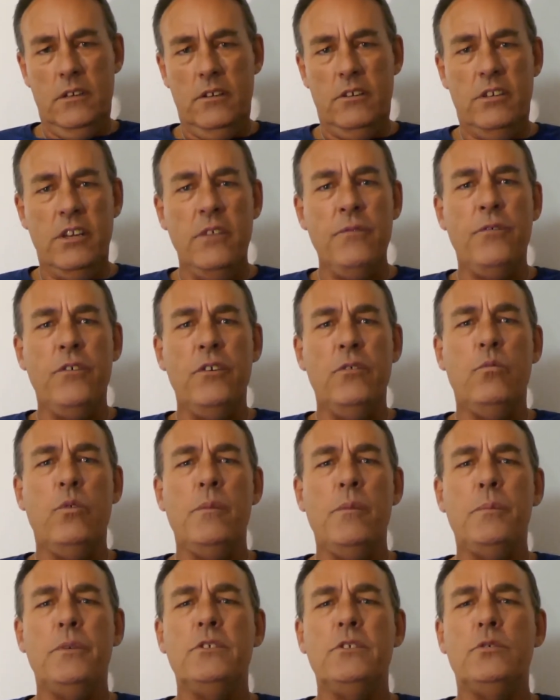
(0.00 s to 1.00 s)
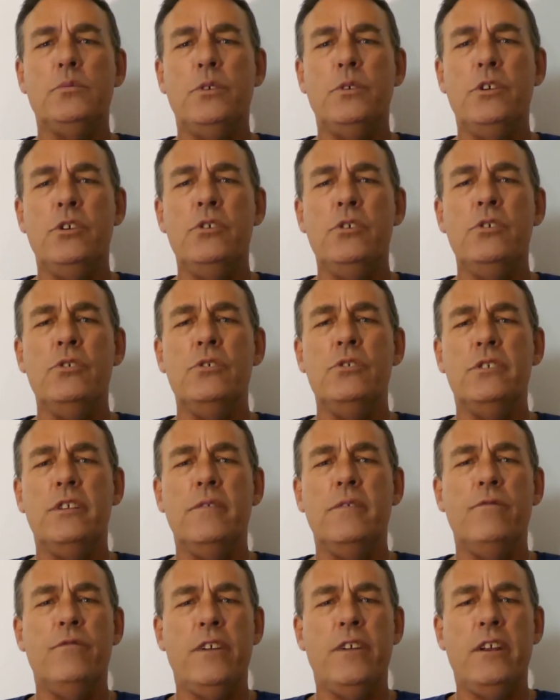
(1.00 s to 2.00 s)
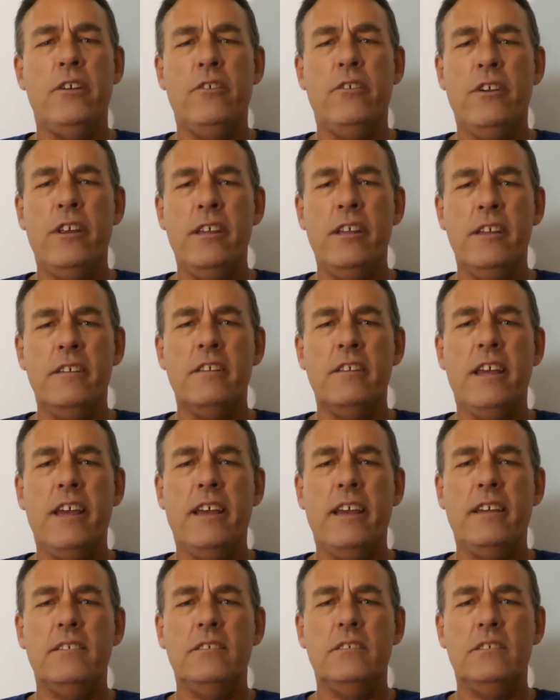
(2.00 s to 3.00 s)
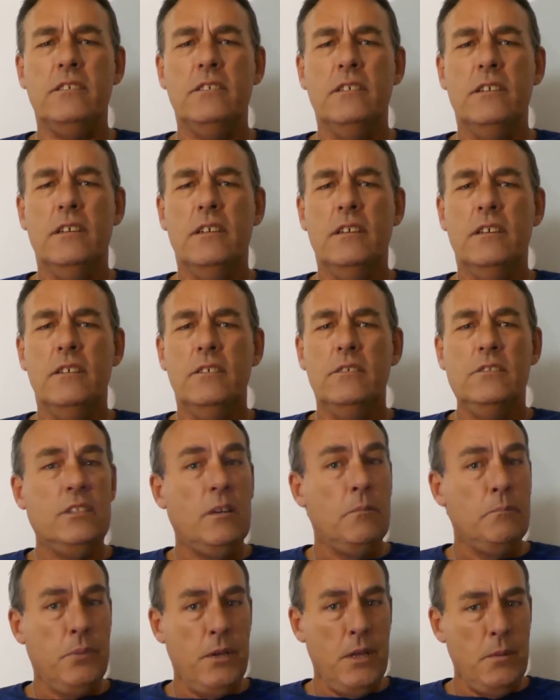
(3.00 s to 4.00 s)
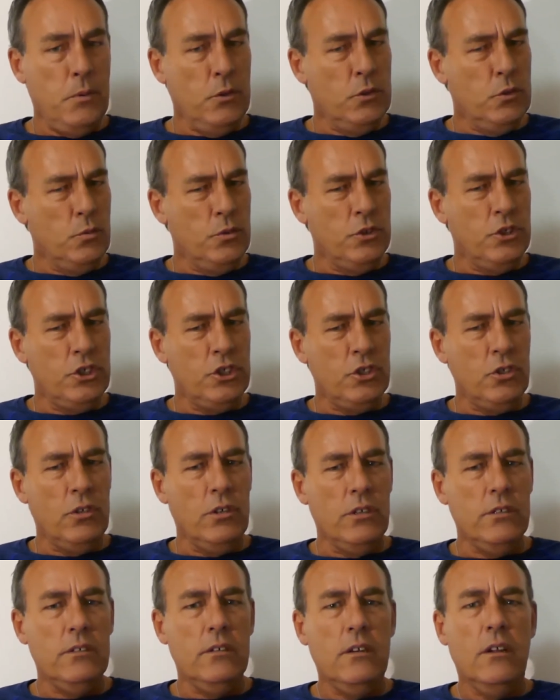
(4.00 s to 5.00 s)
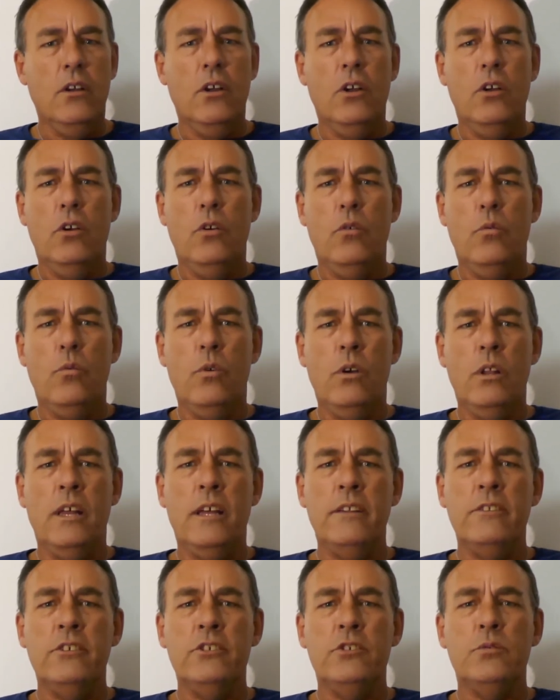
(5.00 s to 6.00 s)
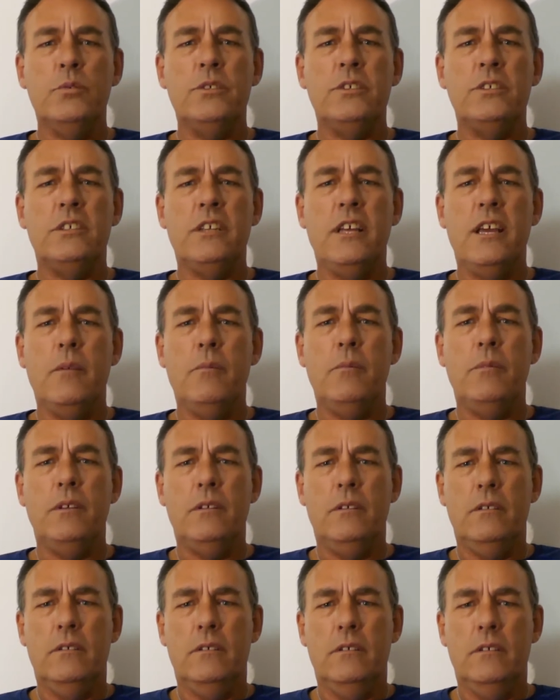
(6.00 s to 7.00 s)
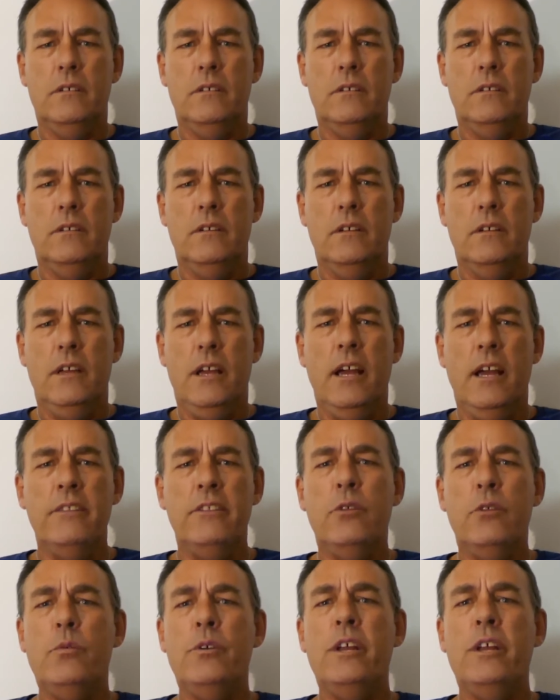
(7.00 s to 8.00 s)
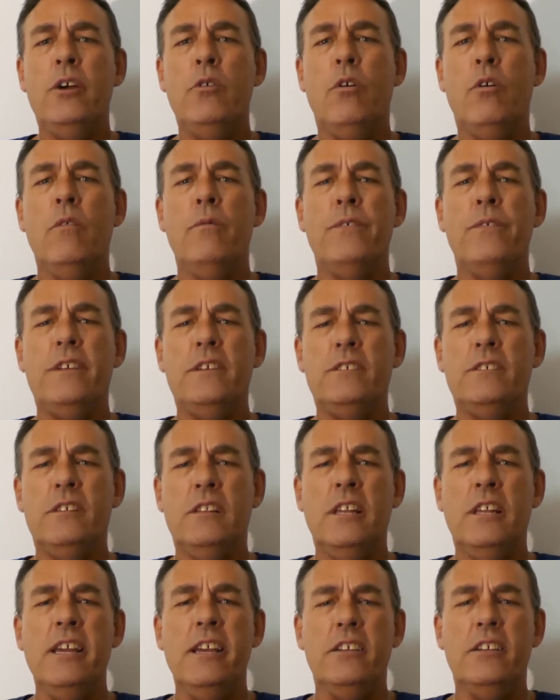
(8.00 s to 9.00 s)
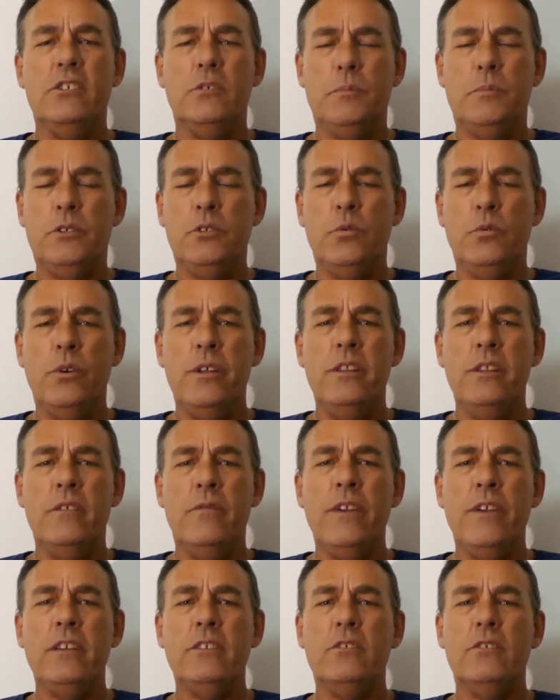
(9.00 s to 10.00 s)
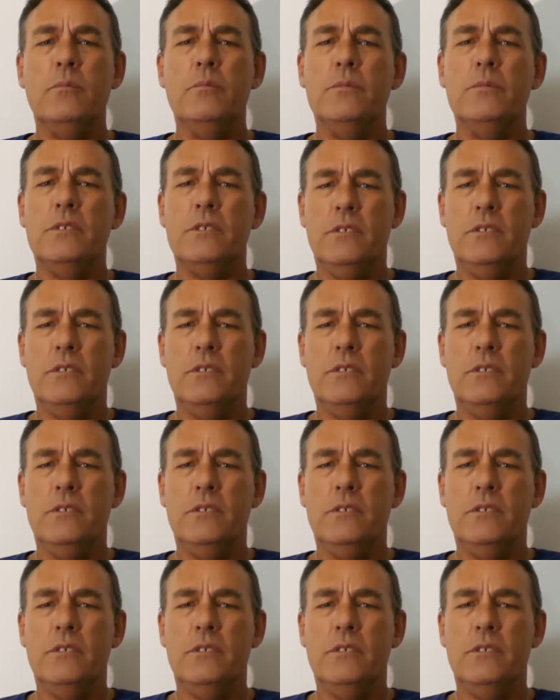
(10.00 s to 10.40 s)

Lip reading: Different weapons were used in varying attacks. Some people were shot, while others were stabbed, and there were no obvious links between the victims.